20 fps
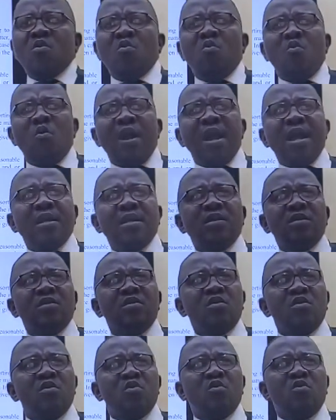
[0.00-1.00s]

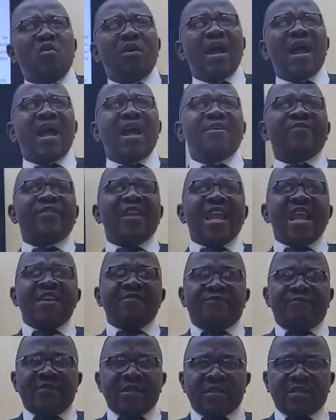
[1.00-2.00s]
when you have
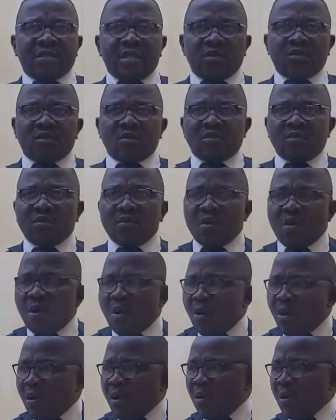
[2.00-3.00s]
a visitation
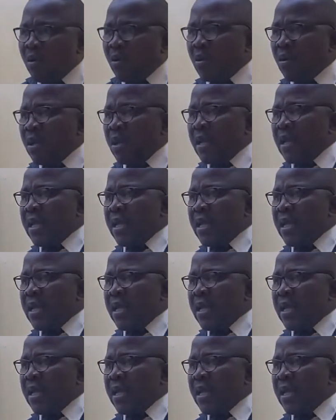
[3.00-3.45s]
or